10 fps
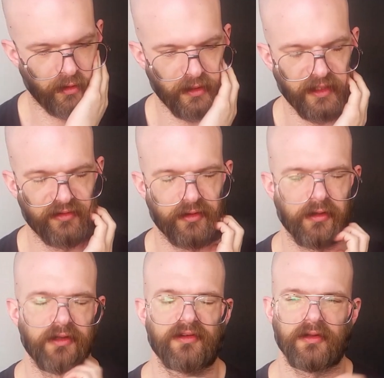the least
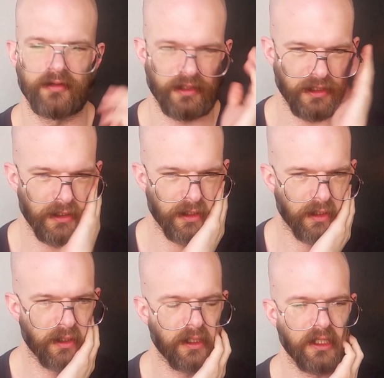greasy looking,
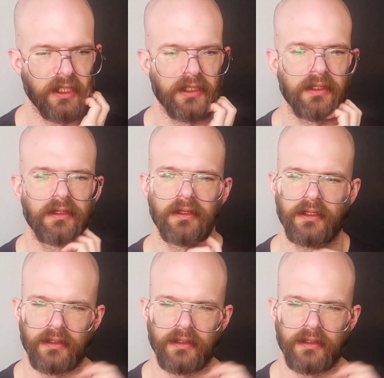and